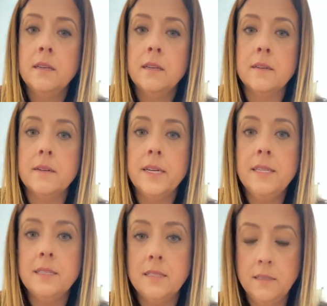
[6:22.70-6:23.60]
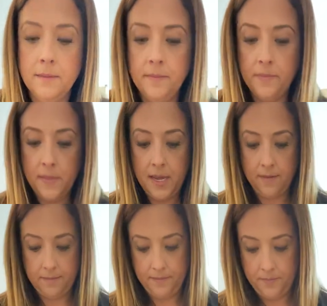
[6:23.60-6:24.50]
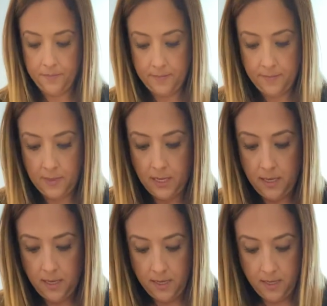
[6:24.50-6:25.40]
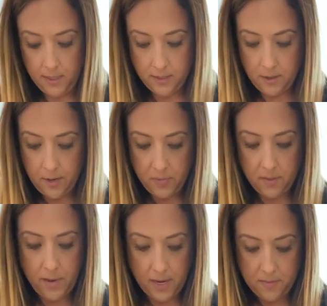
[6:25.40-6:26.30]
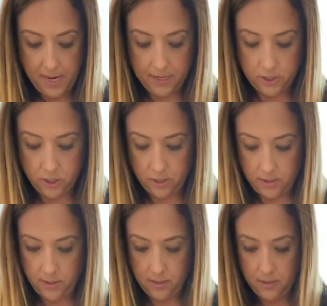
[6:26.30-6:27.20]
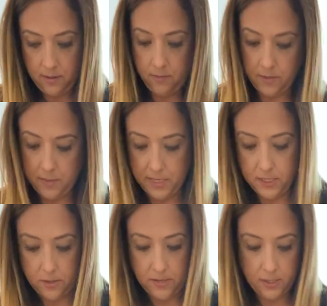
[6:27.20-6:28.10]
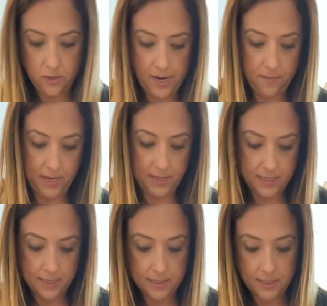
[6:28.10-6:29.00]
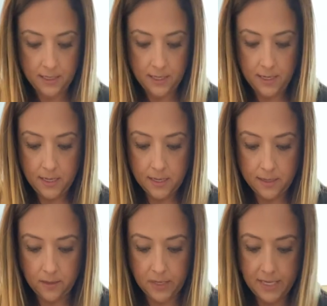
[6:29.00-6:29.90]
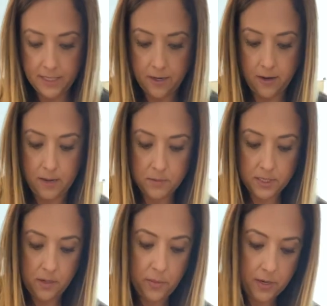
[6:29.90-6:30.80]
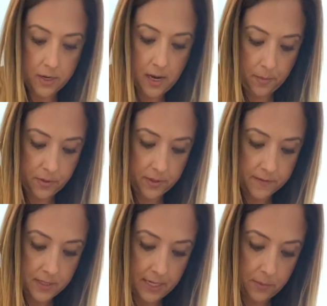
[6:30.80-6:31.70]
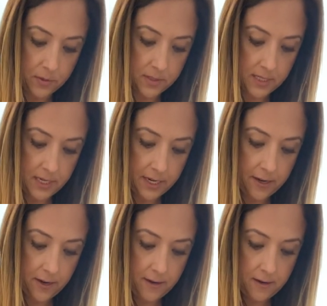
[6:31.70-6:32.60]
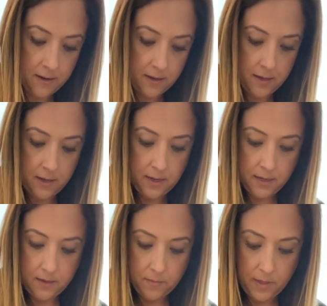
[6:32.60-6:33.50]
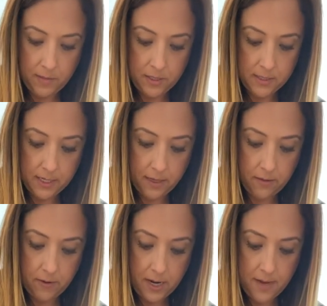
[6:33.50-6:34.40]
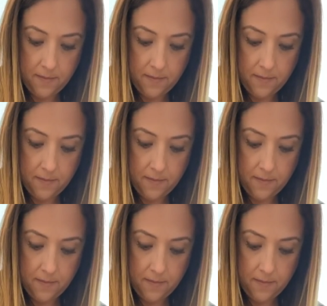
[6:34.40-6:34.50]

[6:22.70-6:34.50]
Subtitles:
All right, then, starting with the bottom edge, what I'm gonna do to try and make this a little easier, I'm just gonna put a couple of staples in here, maybe just like 3.